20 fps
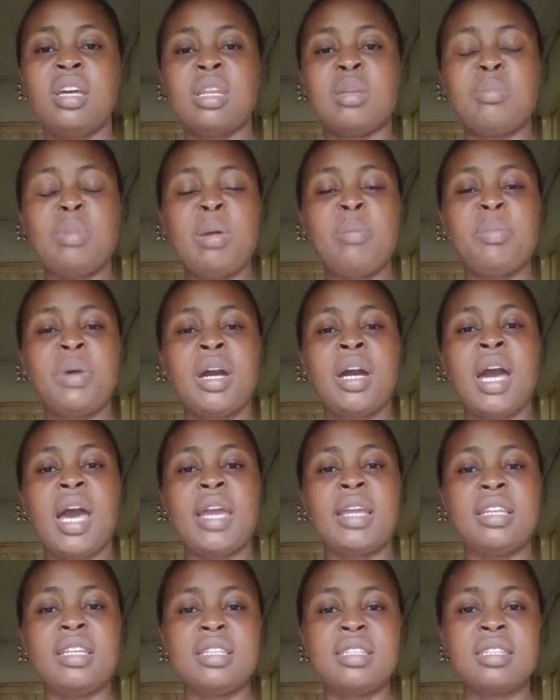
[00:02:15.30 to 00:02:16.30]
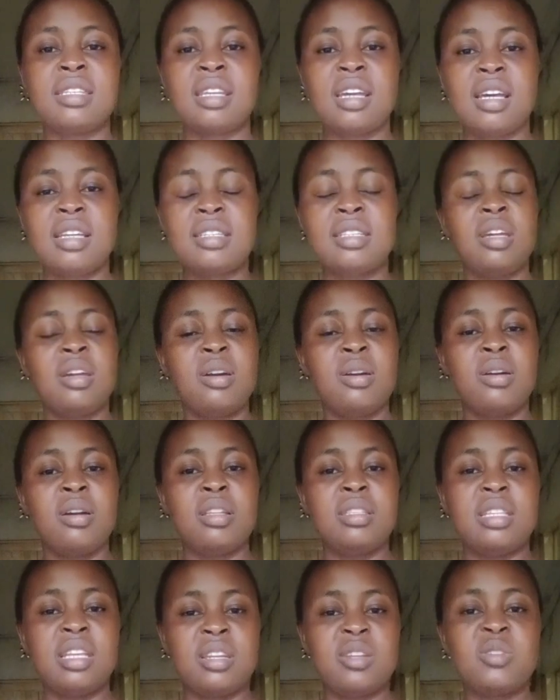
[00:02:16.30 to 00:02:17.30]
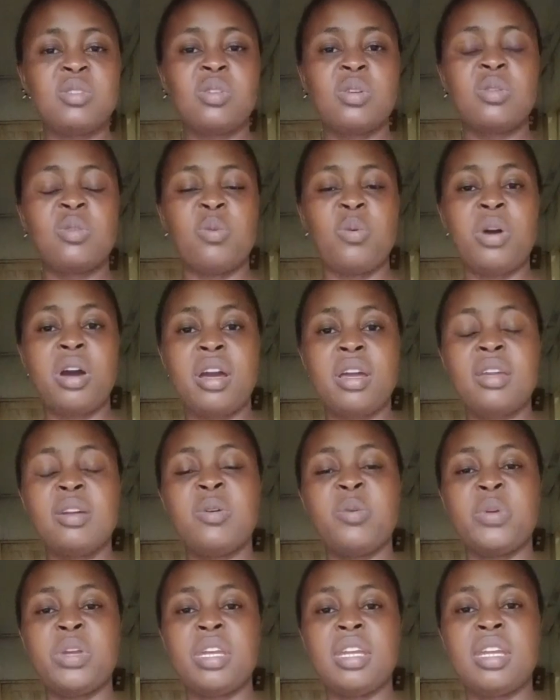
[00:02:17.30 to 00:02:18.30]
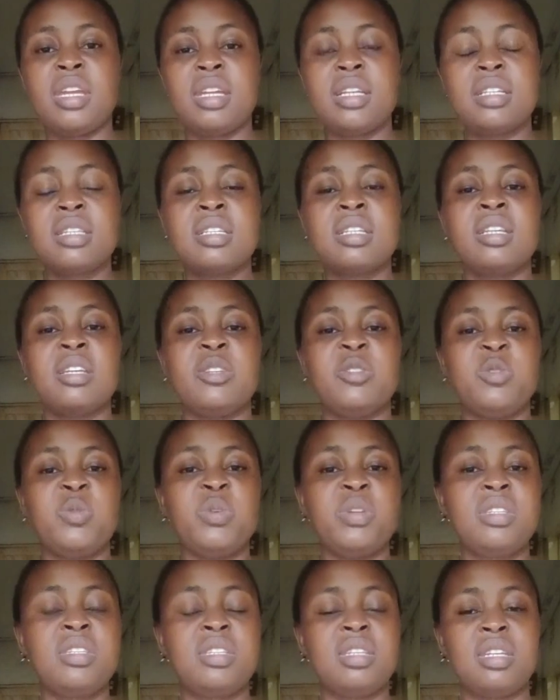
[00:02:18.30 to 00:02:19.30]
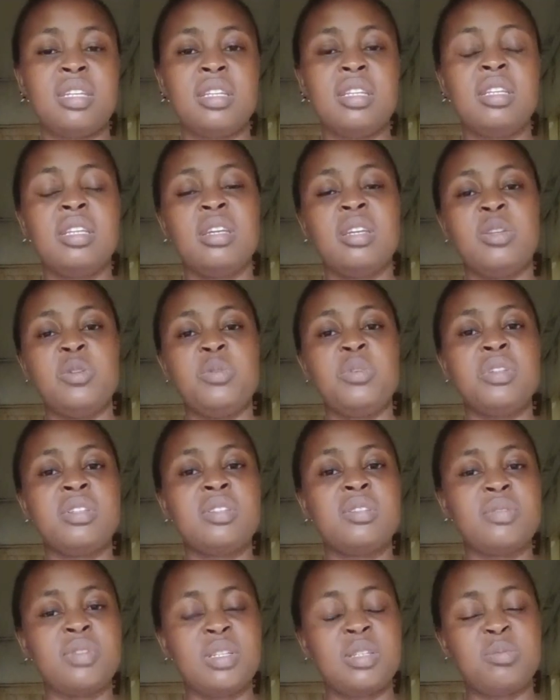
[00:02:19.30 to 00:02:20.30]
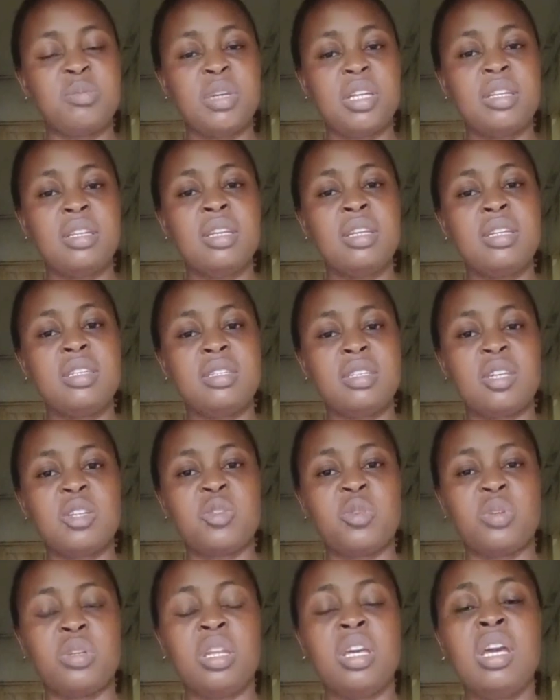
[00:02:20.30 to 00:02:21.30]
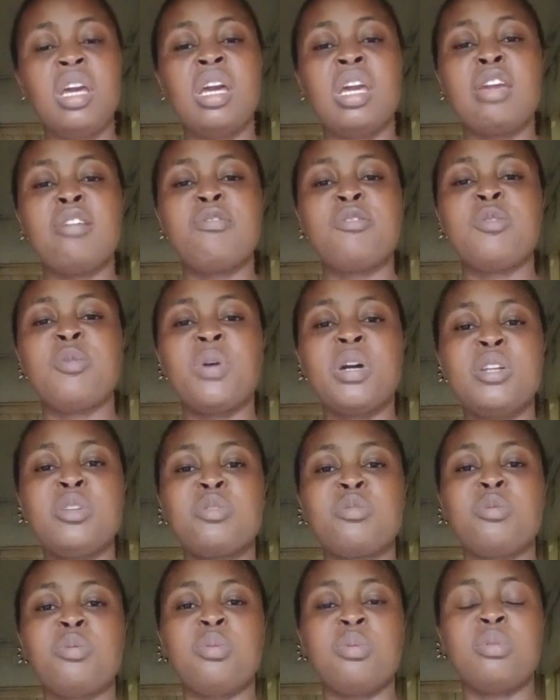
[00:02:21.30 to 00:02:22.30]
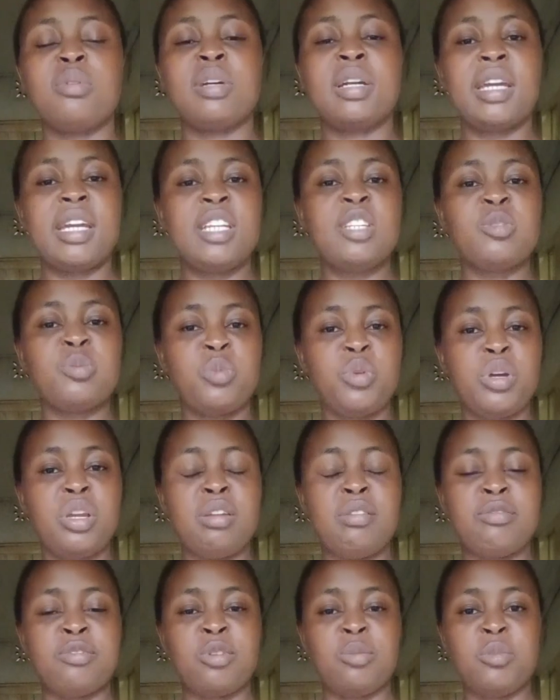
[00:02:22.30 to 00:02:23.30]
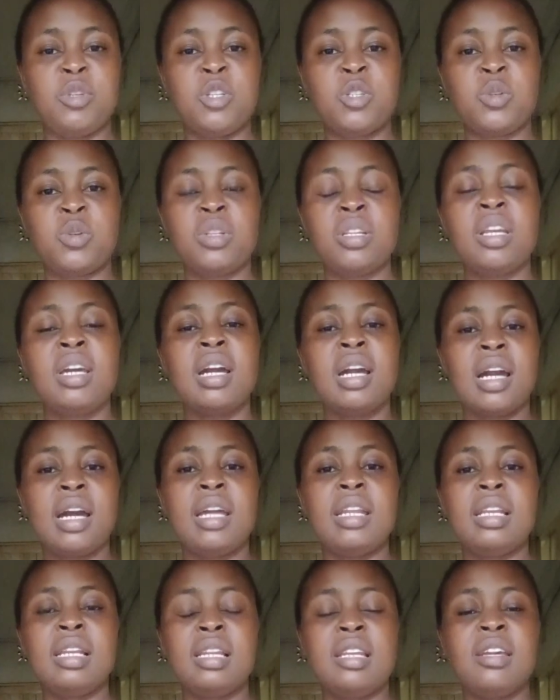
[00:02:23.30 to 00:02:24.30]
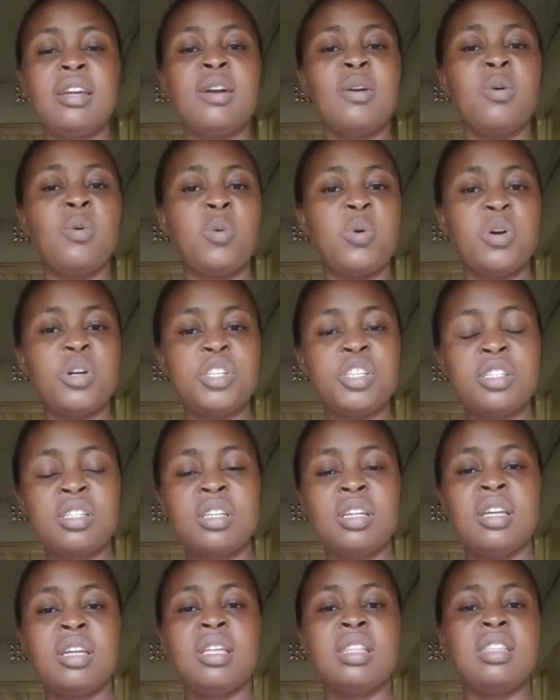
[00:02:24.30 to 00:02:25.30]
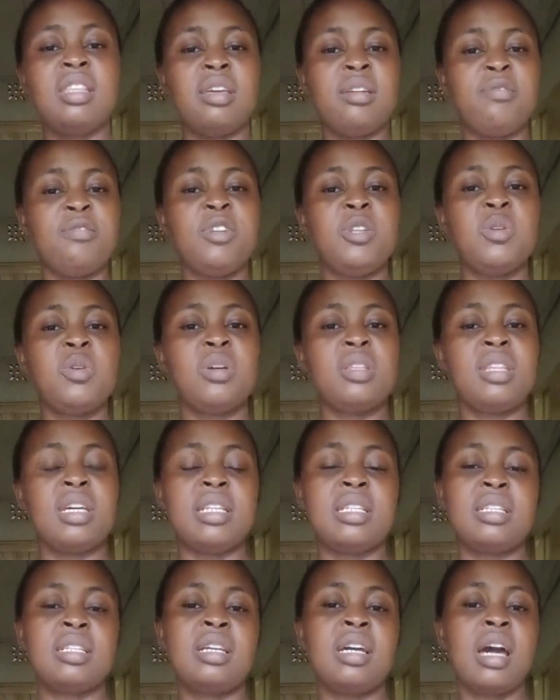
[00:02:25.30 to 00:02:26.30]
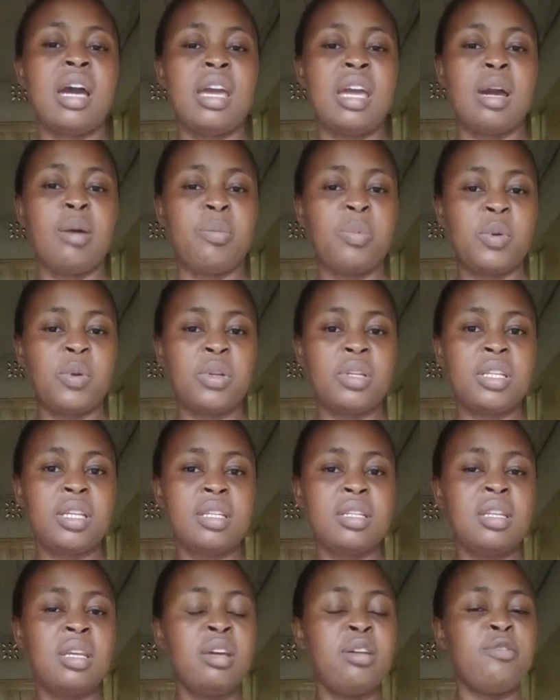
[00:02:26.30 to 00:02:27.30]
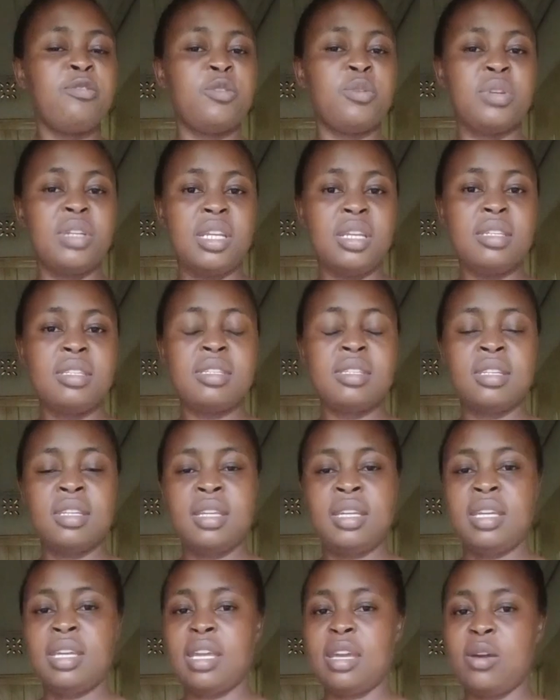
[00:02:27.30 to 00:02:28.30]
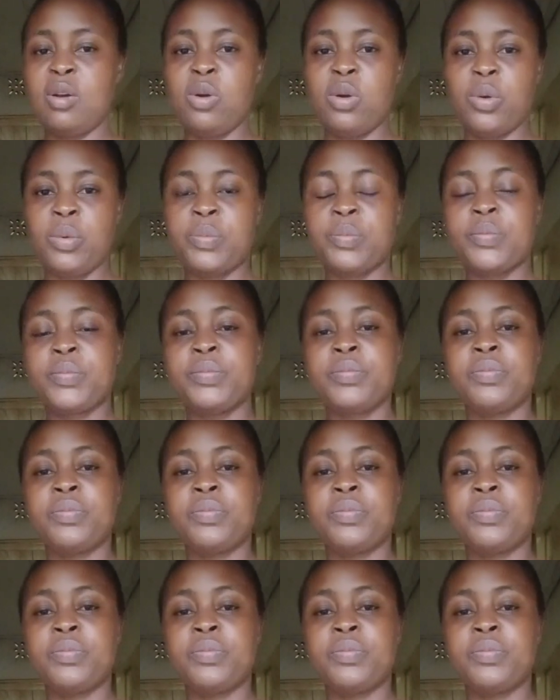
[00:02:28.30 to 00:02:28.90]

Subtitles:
Remember, I discussed the reason why we heat juice in juice treatment section. If you want to get more information, kindly watch the video that I uploaded a few days ago.